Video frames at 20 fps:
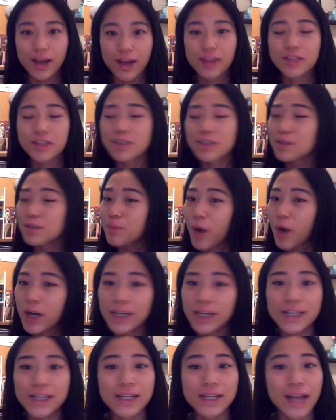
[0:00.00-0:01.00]
This is
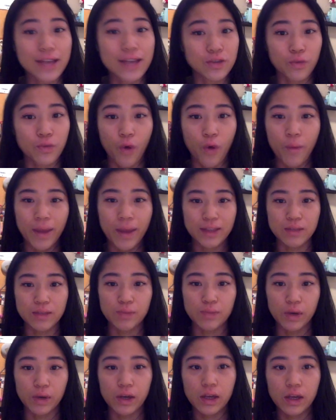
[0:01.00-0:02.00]
marketed as a romance
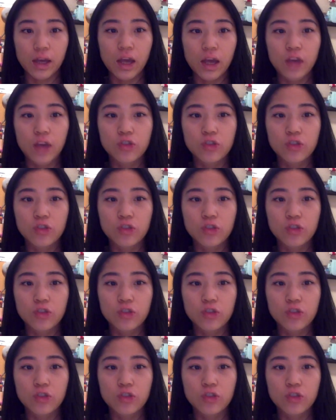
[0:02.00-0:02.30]
book.